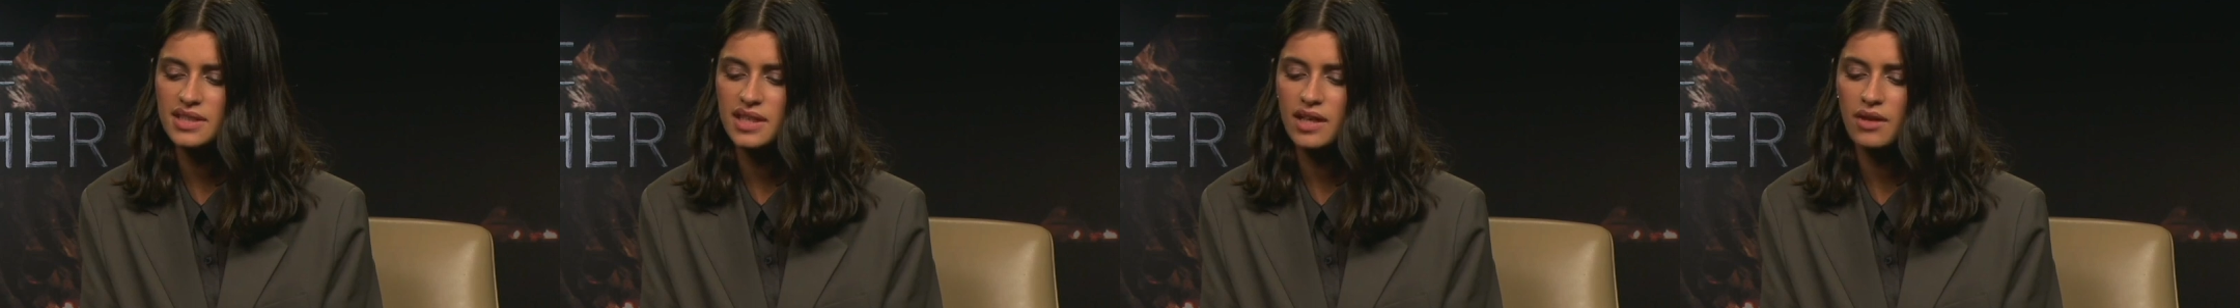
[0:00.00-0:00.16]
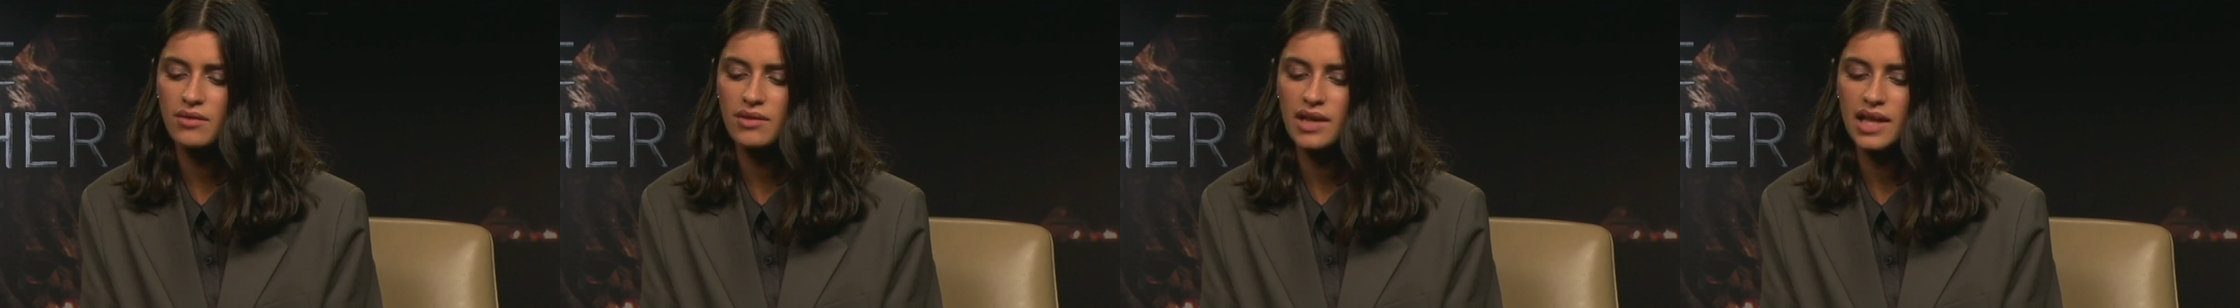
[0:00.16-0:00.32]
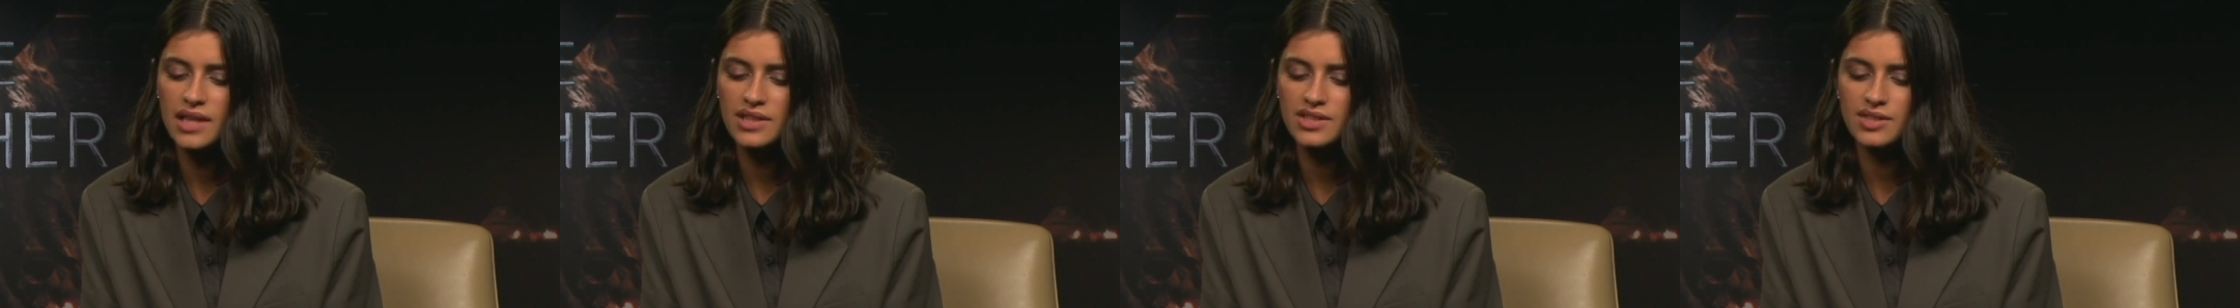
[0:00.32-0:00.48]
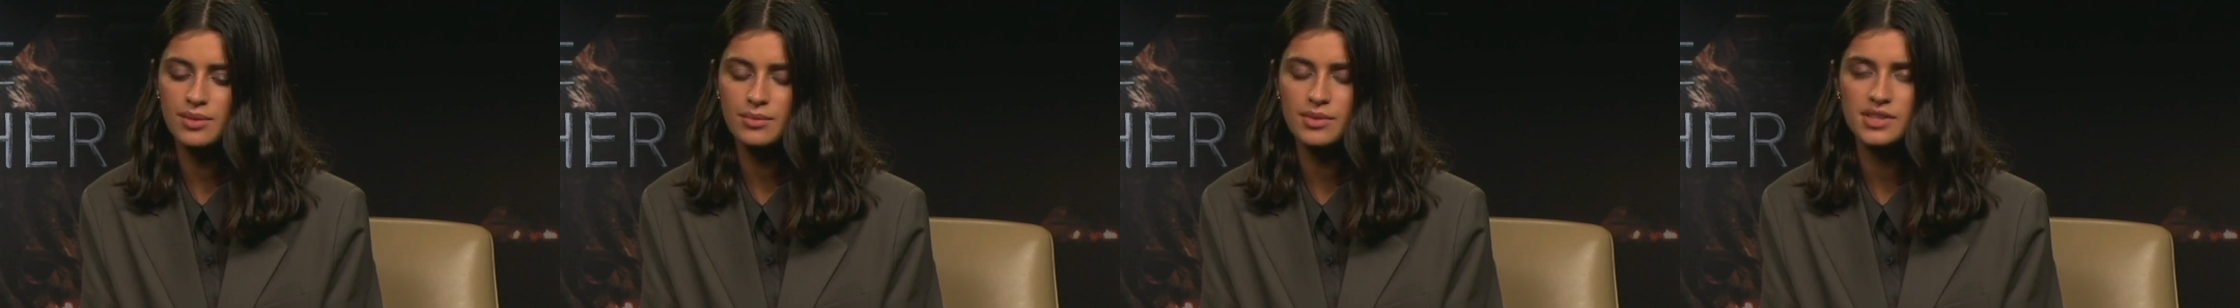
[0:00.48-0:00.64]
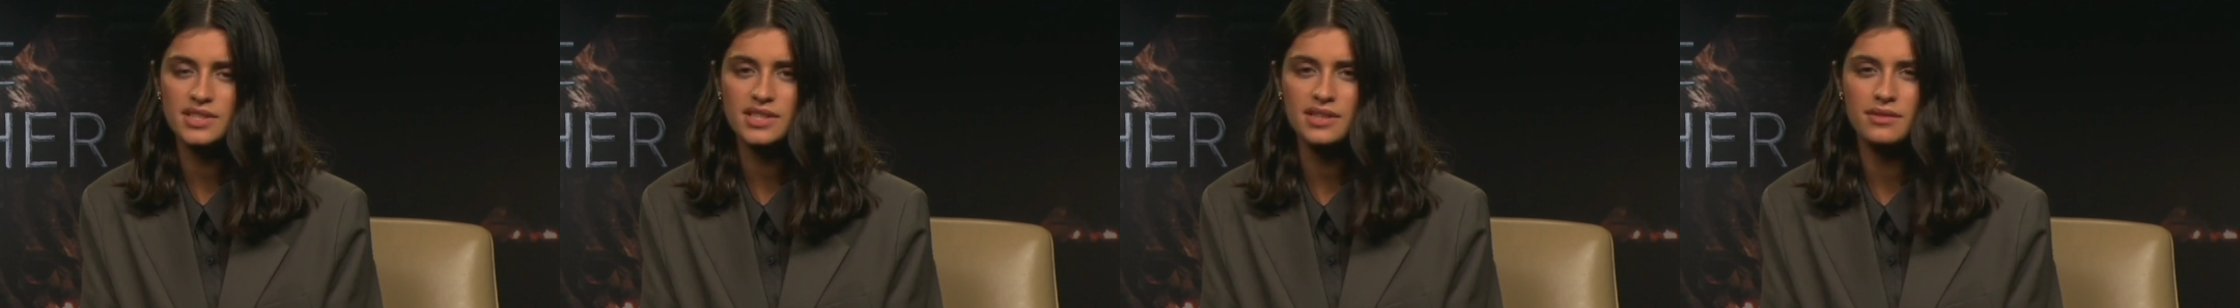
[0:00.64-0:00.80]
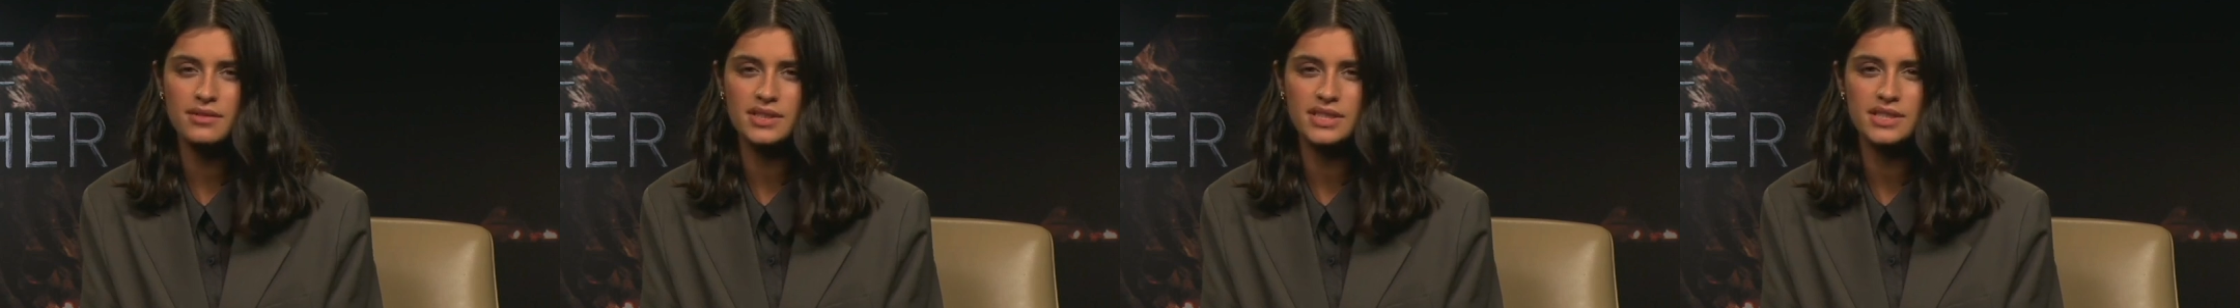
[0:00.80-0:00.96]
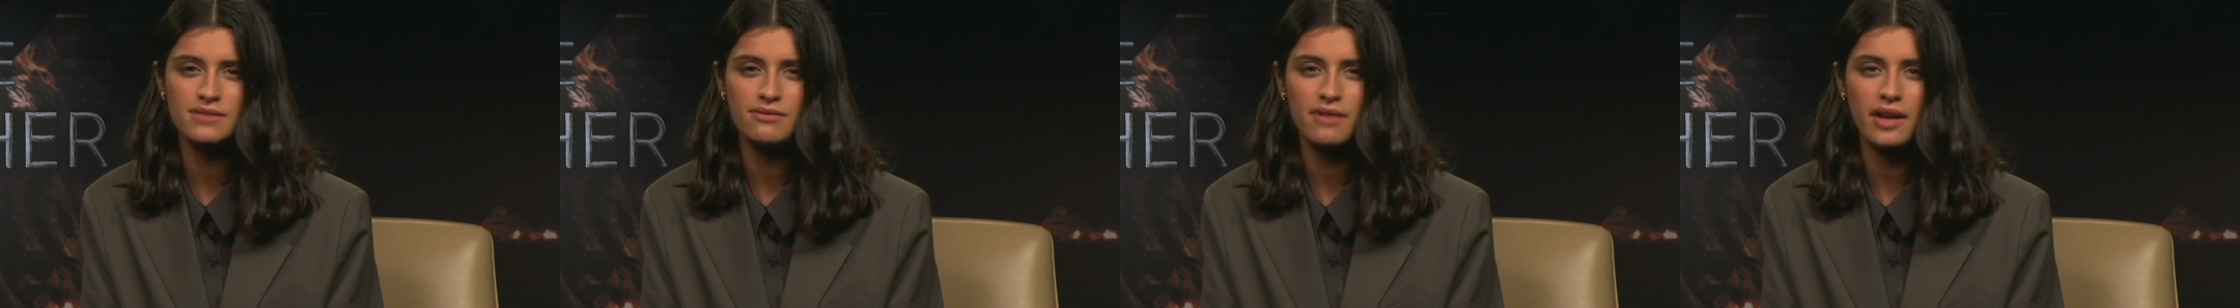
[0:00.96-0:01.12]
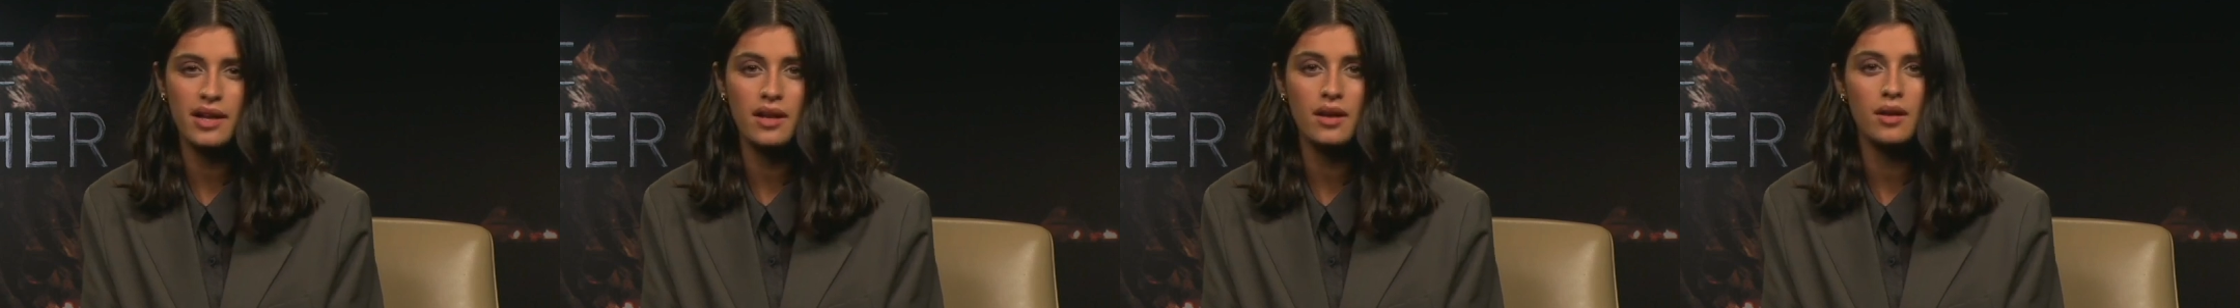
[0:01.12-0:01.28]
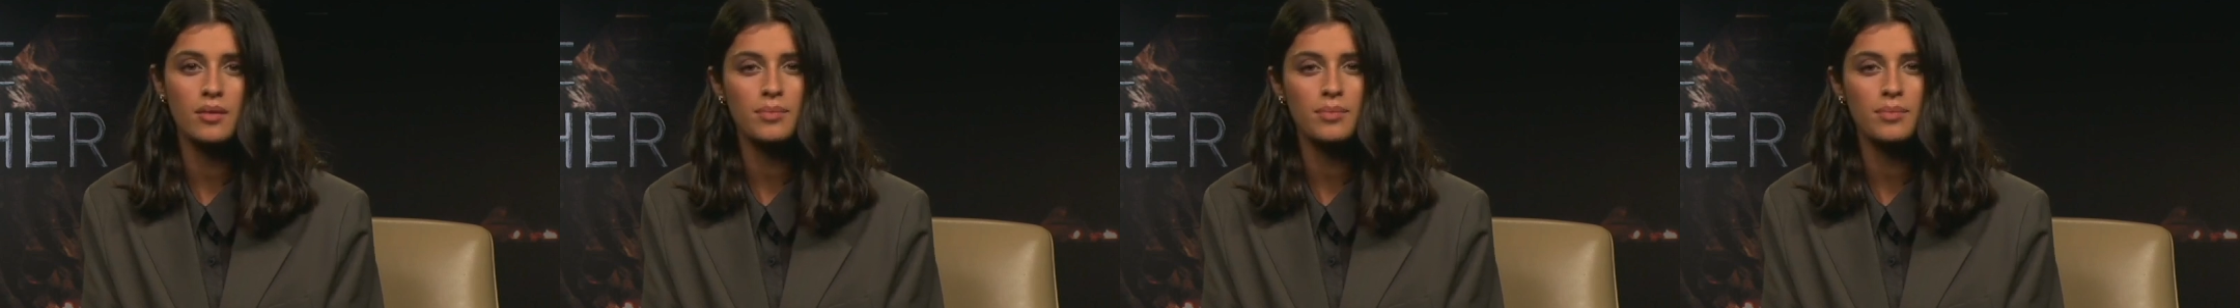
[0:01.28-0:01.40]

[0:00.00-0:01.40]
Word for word: her relationship with Ciri develop.